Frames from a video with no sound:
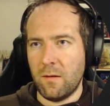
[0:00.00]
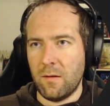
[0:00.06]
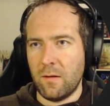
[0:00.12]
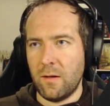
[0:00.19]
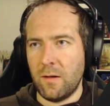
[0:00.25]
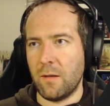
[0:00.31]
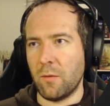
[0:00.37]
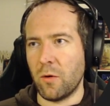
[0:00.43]

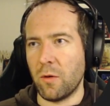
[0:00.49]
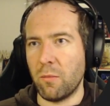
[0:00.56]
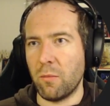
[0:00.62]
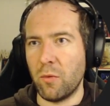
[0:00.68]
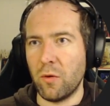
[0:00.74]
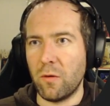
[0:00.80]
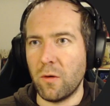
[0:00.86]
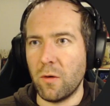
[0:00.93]
And I'm gonna
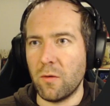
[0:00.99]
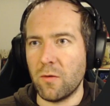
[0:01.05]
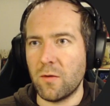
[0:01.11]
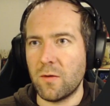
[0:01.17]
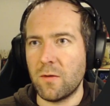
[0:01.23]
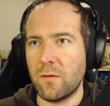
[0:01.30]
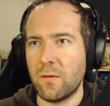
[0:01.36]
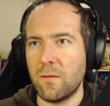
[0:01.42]
put
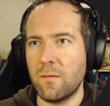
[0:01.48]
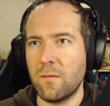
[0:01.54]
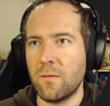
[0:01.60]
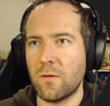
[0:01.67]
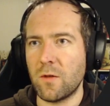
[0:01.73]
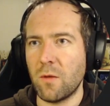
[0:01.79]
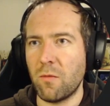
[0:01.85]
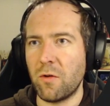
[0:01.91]
those
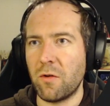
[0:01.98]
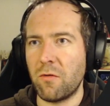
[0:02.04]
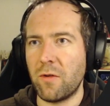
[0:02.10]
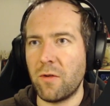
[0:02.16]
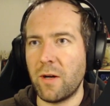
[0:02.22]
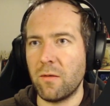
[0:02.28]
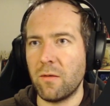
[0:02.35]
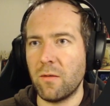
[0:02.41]
somewhere
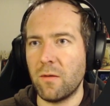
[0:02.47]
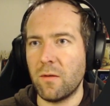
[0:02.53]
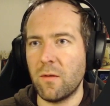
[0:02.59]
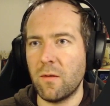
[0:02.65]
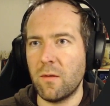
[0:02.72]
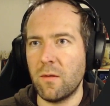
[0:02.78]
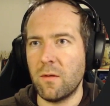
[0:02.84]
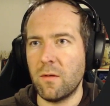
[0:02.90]
around
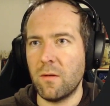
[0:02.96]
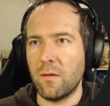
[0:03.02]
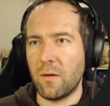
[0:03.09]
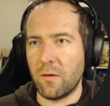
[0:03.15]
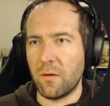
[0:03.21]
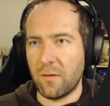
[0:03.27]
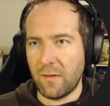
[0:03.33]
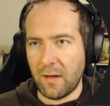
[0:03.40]

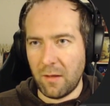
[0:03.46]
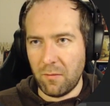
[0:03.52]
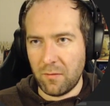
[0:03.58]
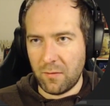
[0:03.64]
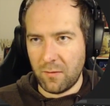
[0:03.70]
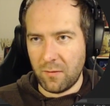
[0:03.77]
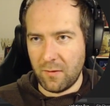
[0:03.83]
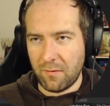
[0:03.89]
our type
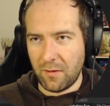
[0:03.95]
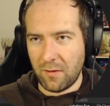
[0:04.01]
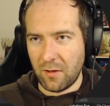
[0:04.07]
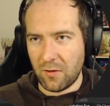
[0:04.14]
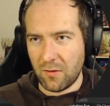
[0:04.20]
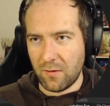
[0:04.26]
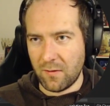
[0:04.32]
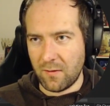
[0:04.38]

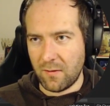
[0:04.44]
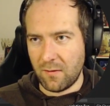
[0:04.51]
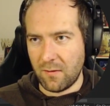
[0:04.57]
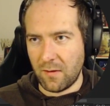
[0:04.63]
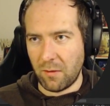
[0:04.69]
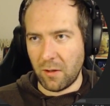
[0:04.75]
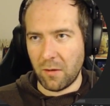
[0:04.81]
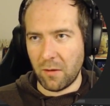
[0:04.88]
definitions.
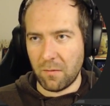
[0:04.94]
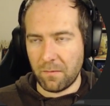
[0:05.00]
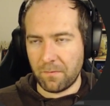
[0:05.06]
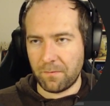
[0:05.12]
There we go.